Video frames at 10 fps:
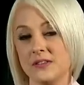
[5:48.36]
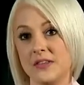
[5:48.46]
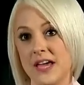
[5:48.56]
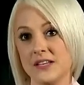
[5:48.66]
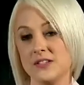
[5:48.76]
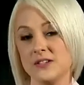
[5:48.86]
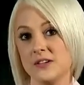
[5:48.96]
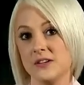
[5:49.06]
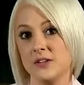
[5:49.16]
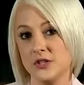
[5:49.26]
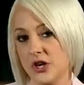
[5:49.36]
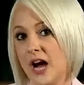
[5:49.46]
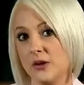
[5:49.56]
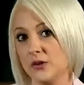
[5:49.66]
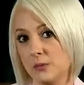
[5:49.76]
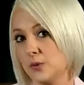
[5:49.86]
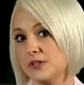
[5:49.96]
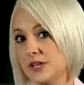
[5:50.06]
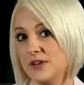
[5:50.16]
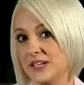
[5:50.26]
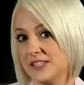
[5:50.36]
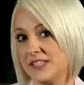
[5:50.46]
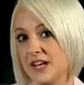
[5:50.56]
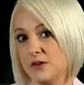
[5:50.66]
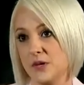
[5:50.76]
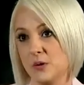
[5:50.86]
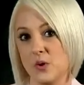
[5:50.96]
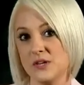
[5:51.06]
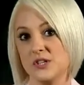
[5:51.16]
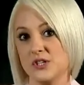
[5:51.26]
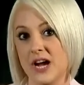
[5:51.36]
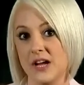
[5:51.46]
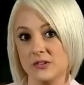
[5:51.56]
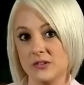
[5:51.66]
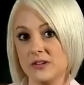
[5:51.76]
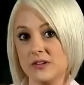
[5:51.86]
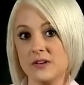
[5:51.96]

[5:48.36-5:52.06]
that the child that was living inside of me was a child.